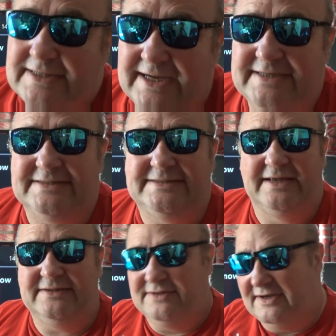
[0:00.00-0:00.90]
Like I
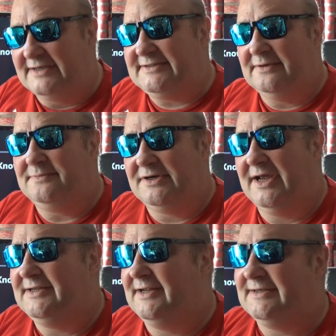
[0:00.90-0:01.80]
said, there is some
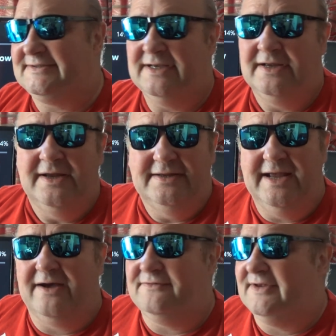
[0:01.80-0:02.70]
graininess.
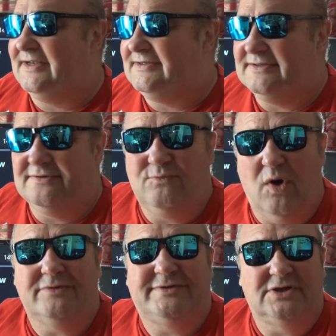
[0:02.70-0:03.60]
Now,
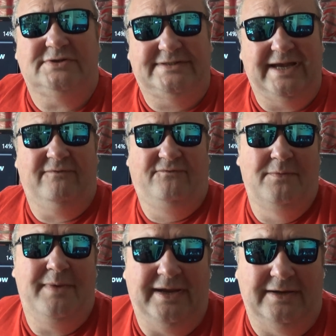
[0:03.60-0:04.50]
what does it
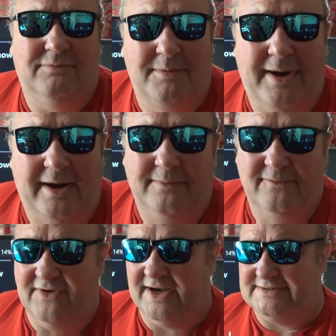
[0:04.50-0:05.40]
for me with Miami
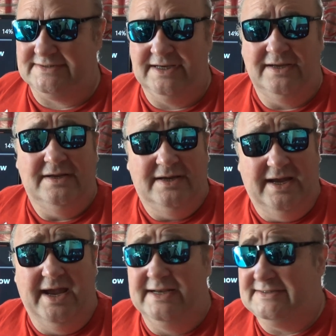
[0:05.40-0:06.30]
Vice
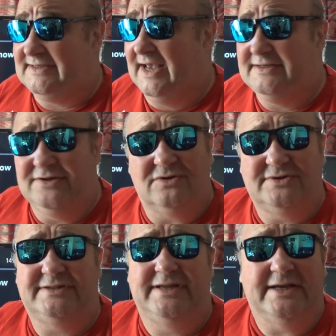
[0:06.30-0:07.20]
is, is not
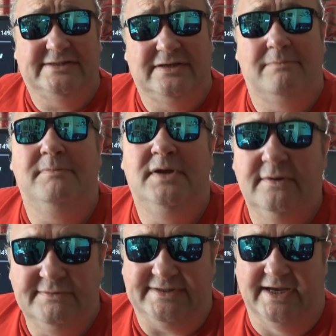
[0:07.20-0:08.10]
just is the
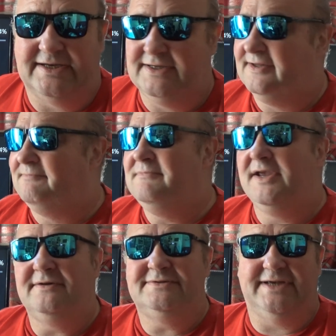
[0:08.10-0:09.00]
music. The
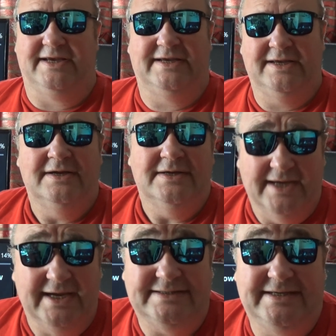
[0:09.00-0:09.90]
music
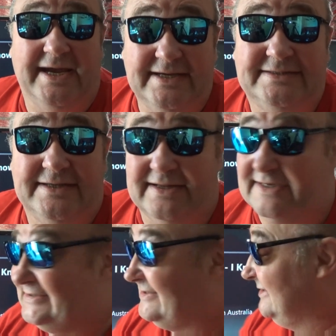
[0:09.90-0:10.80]
is key to
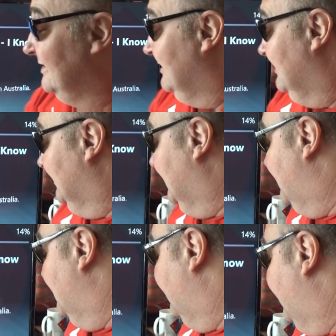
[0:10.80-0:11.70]
this. You
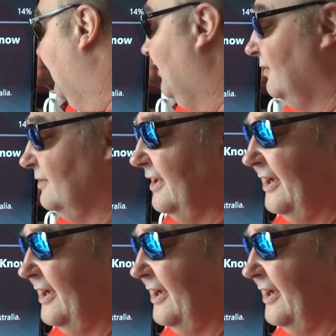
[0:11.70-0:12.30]
know, the whole...